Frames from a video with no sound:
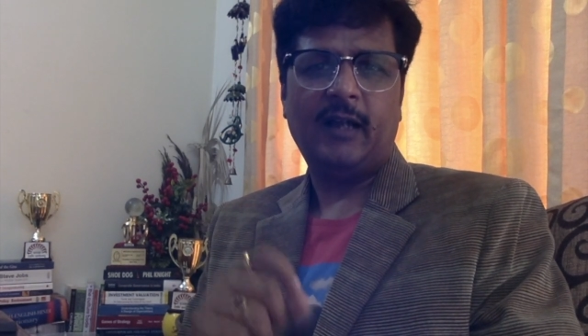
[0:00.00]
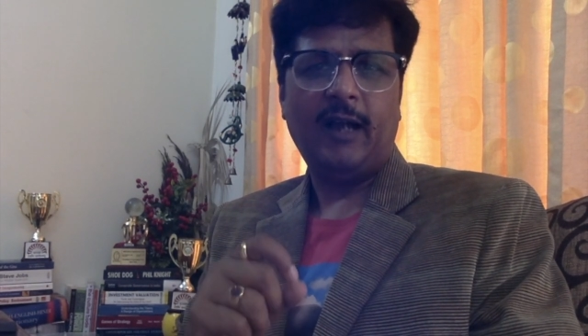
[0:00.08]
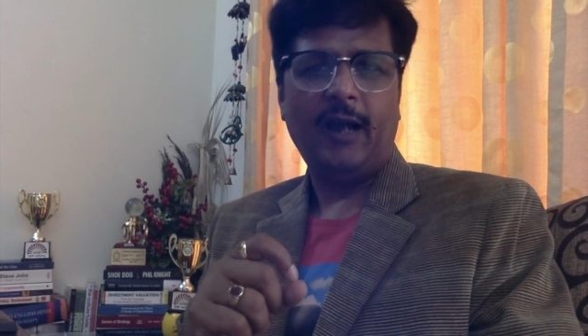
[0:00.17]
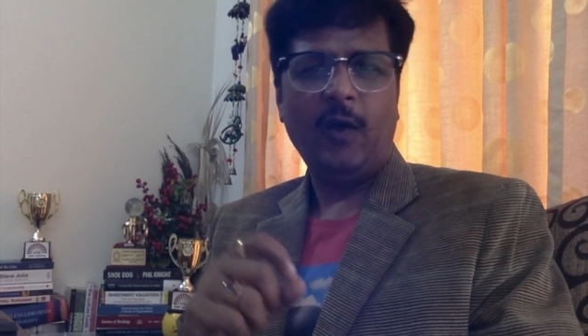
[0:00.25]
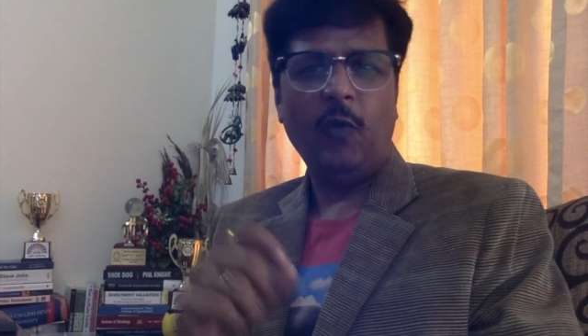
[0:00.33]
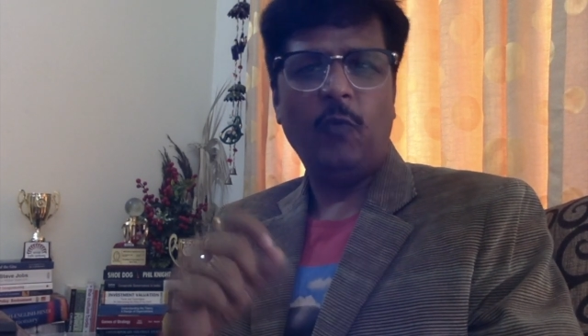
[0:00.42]

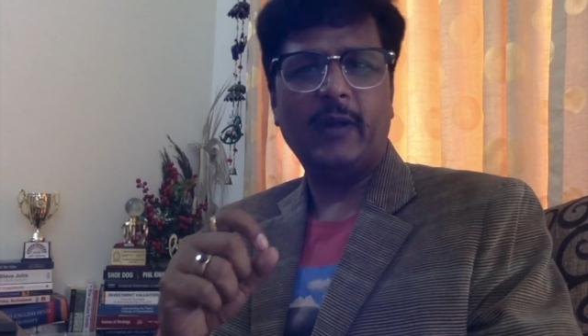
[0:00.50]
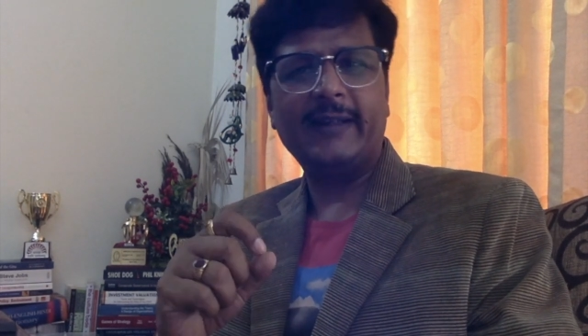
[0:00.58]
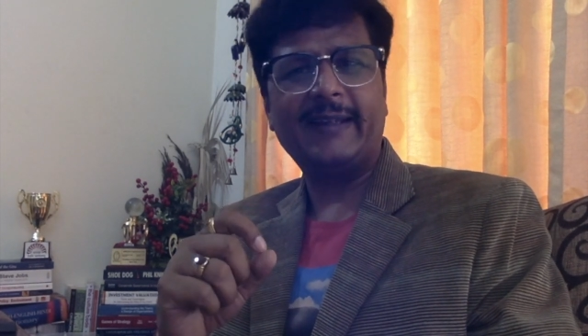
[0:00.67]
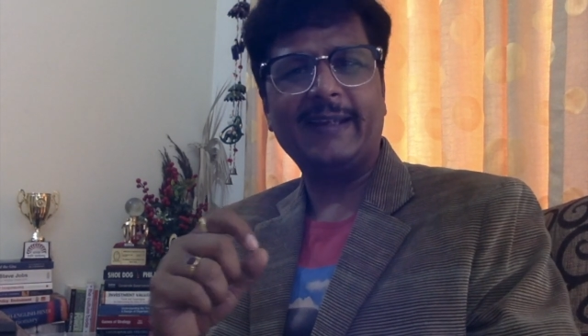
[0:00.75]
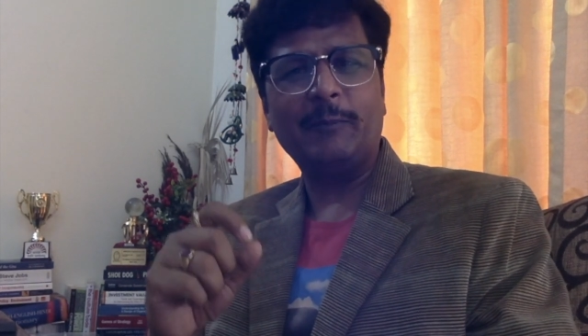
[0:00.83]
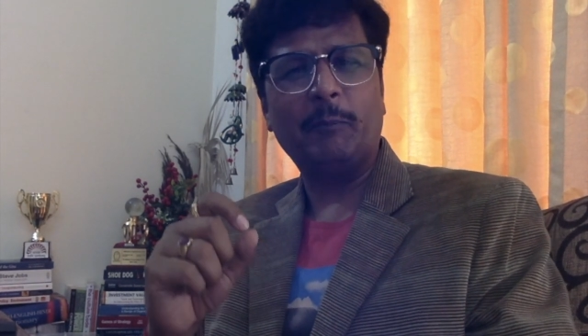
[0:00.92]
How one
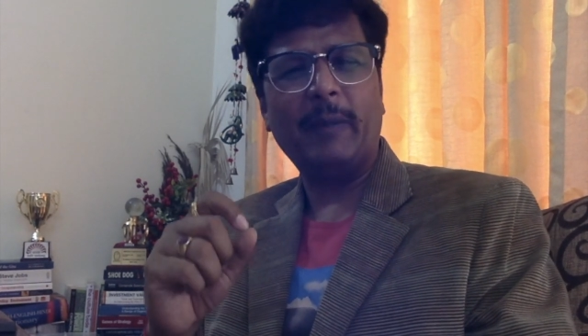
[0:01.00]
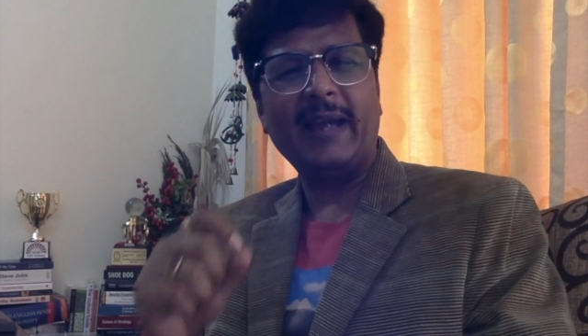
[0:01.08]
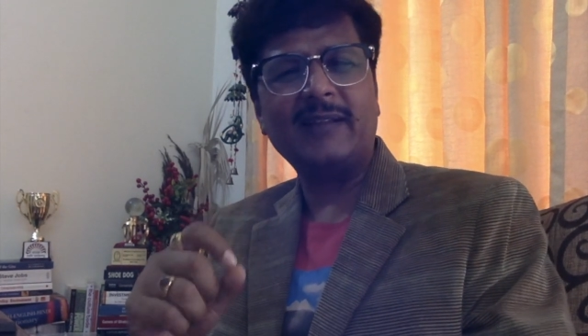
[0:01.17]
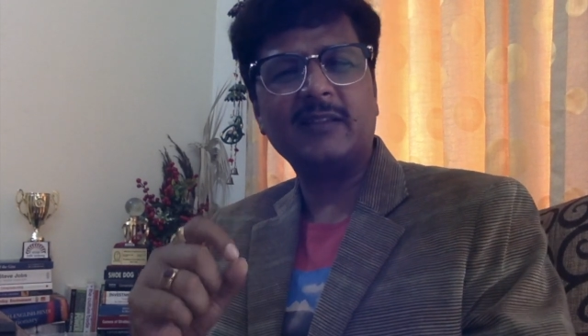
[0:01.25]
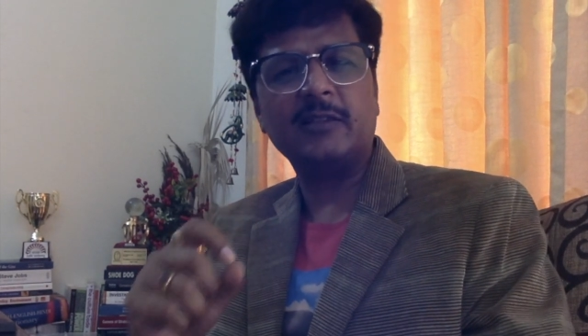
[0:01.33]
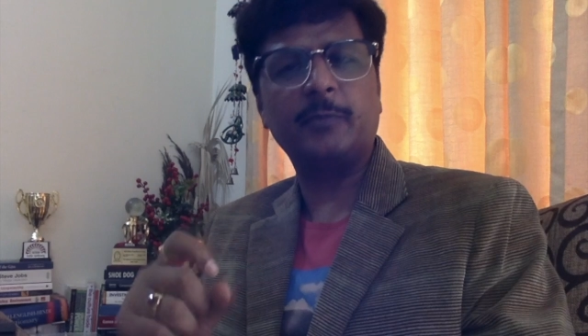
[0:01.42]
can
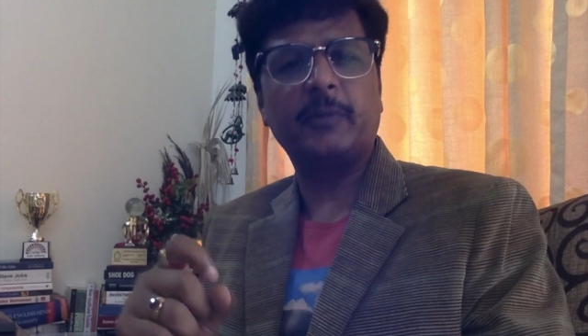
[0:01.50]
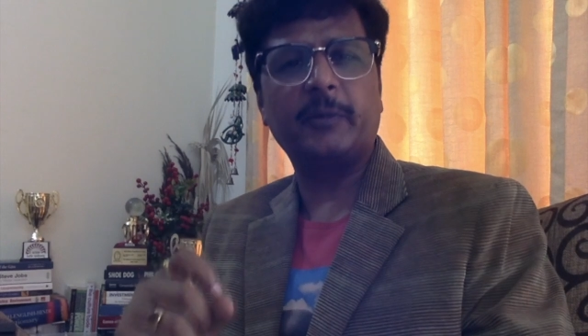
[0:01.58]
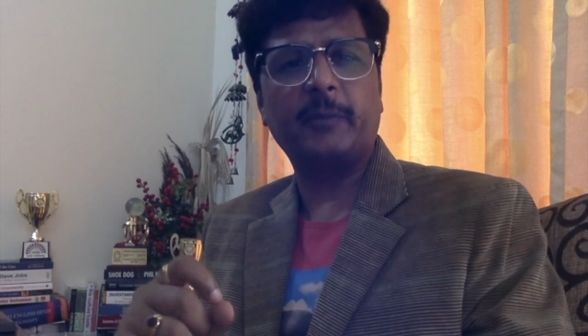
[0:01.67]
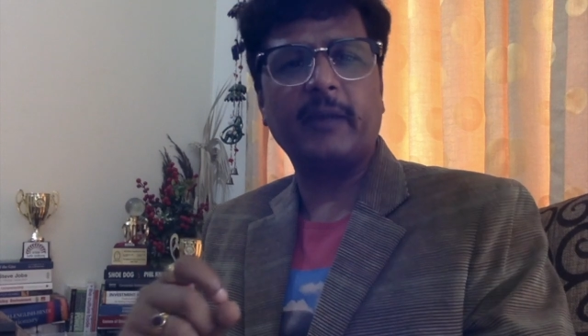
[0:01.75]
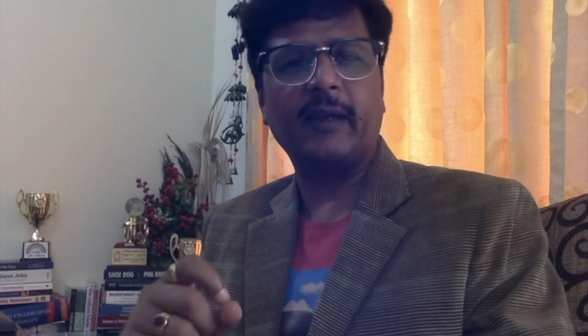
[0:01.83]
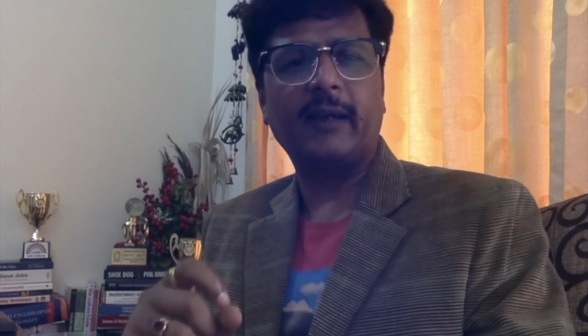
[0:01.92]
better
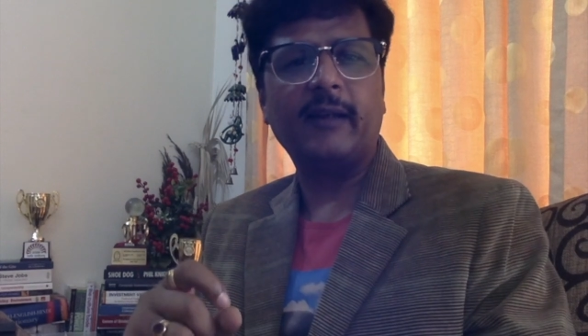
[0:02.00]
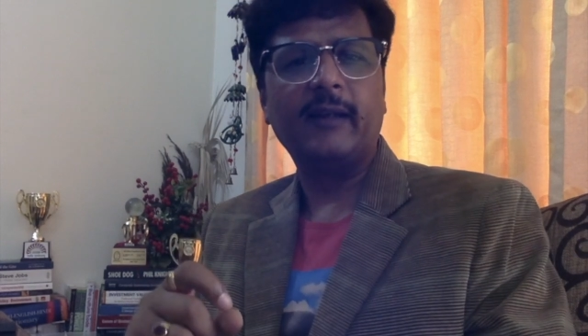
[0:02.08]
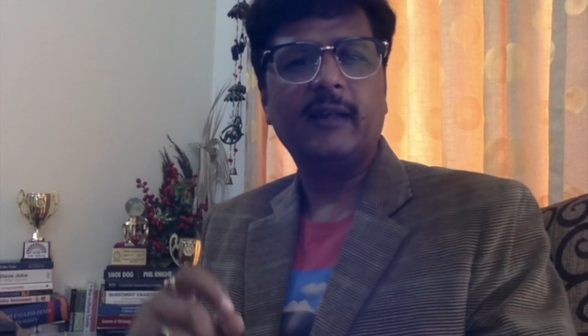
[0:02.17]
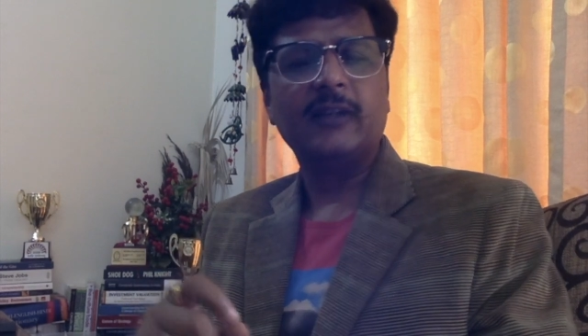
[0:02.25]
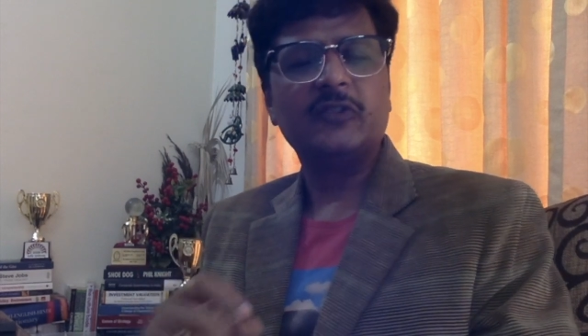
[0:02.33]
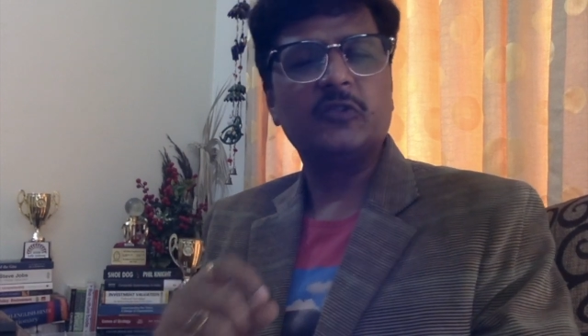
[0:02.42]
prepare
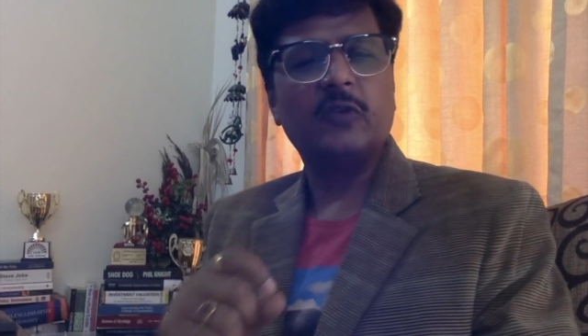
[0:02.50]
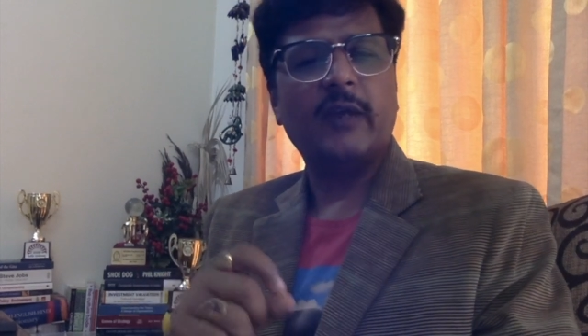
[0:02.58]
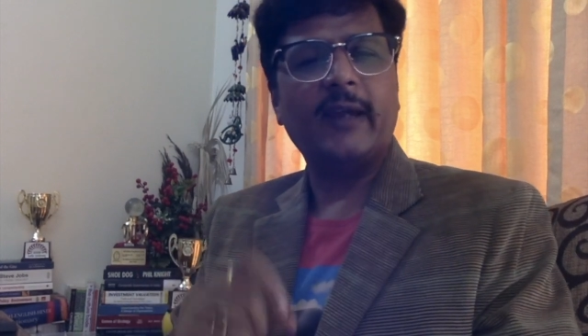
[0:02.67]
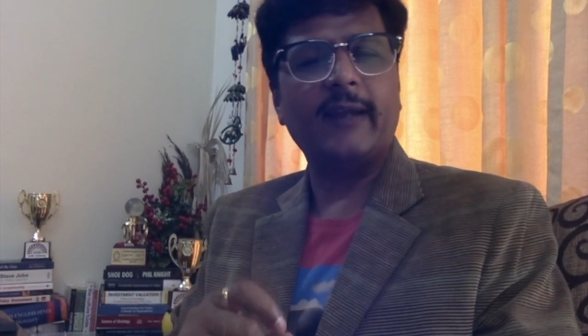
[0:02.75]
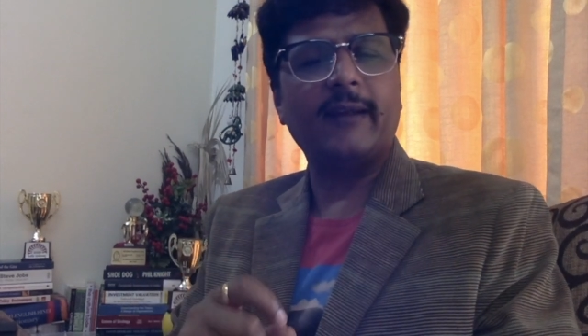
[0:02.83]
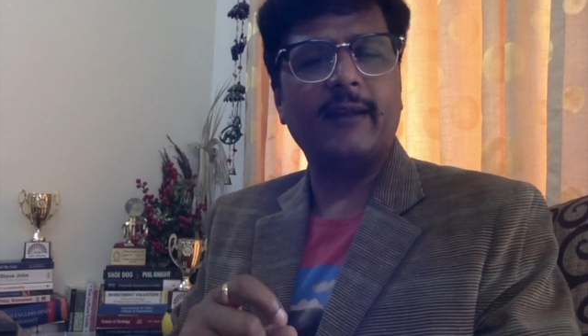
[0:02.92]
to
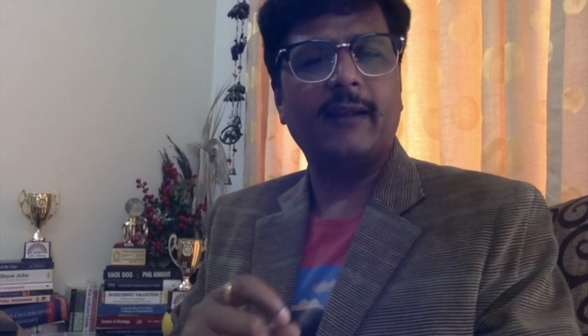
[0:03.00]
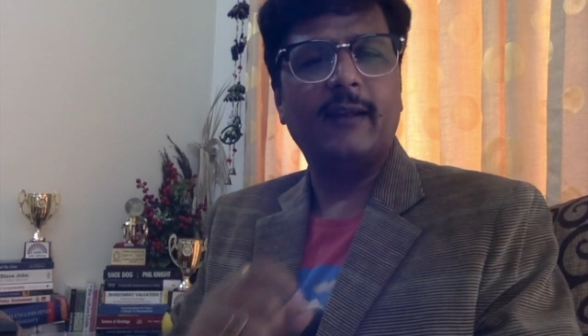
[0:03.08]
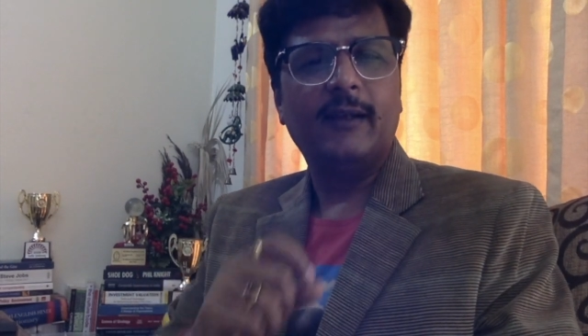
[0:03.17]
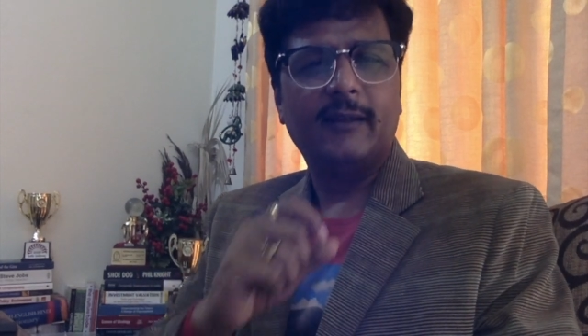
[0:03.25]
handle